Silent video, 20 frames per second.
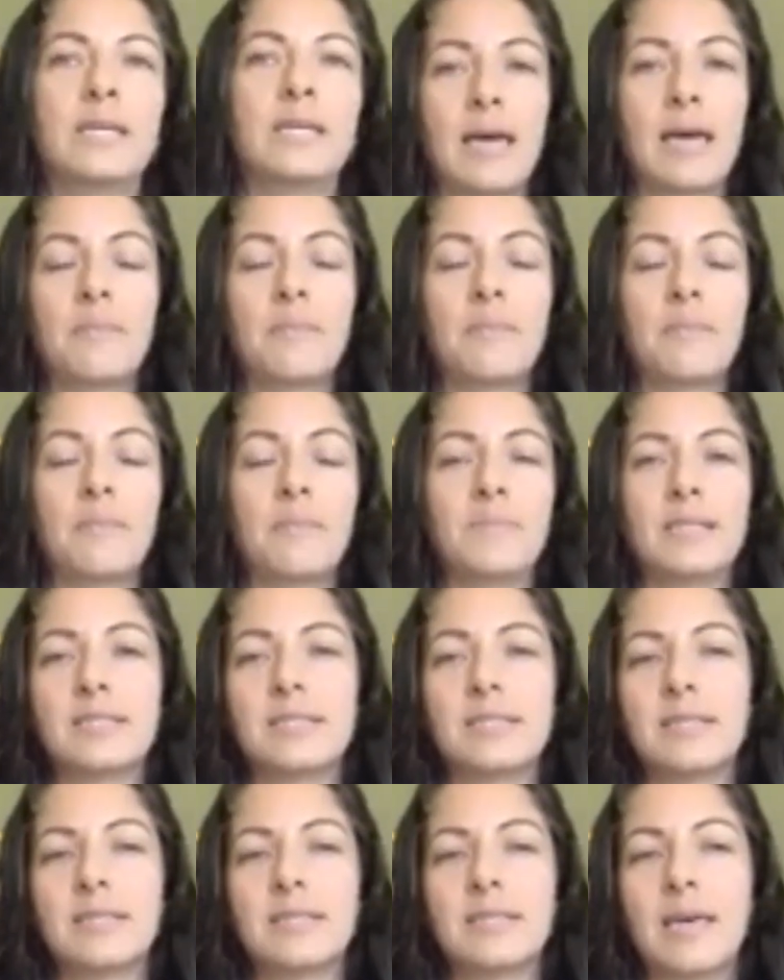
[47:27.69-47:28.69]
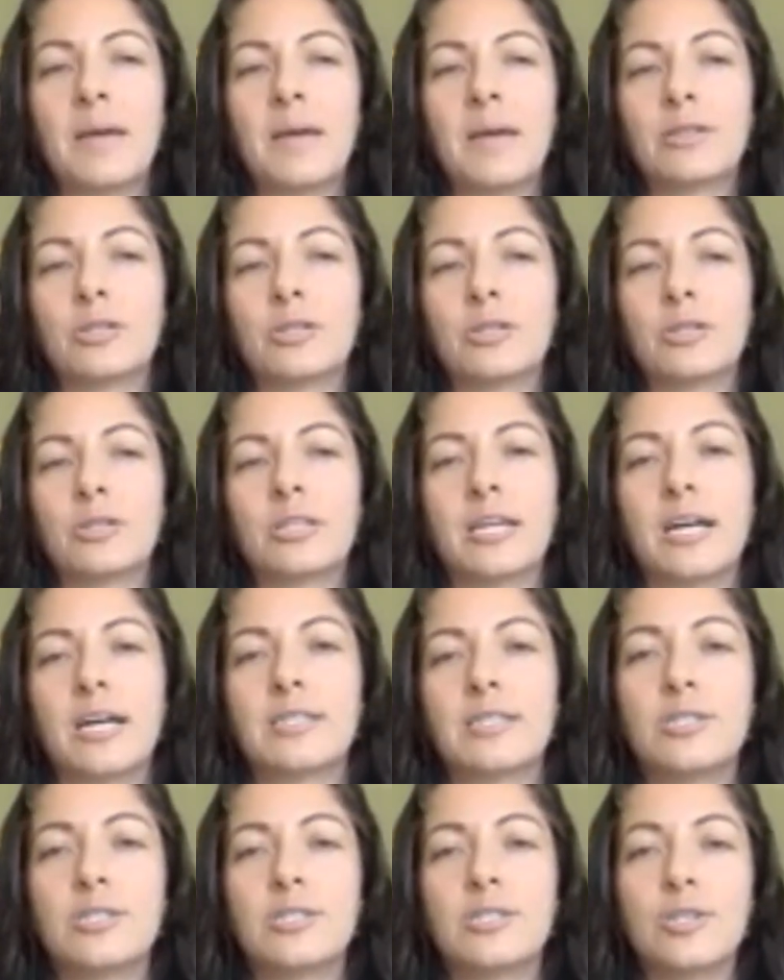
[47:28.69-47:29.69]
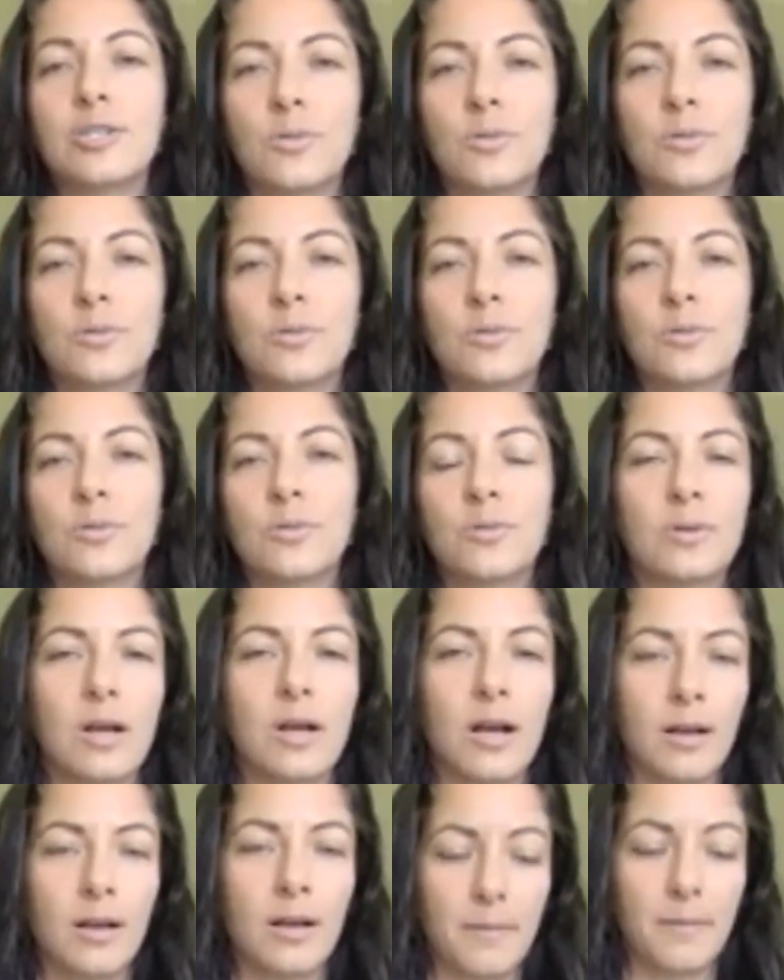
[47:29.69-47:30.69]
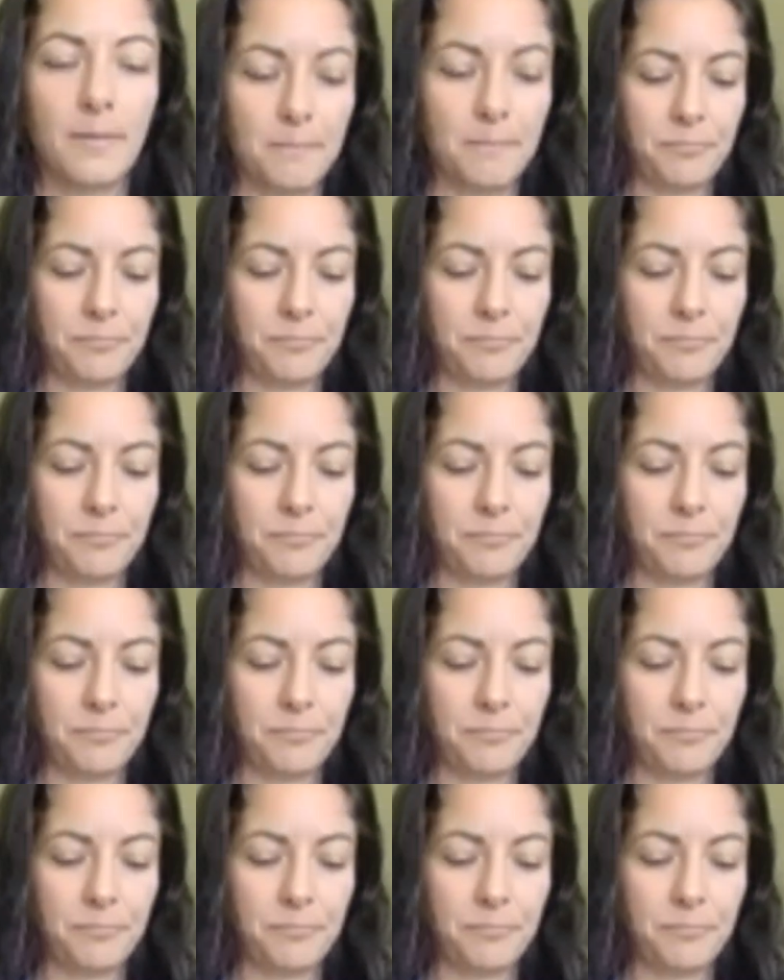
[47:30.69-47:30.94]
meaning that means that might look like osteoarthritis,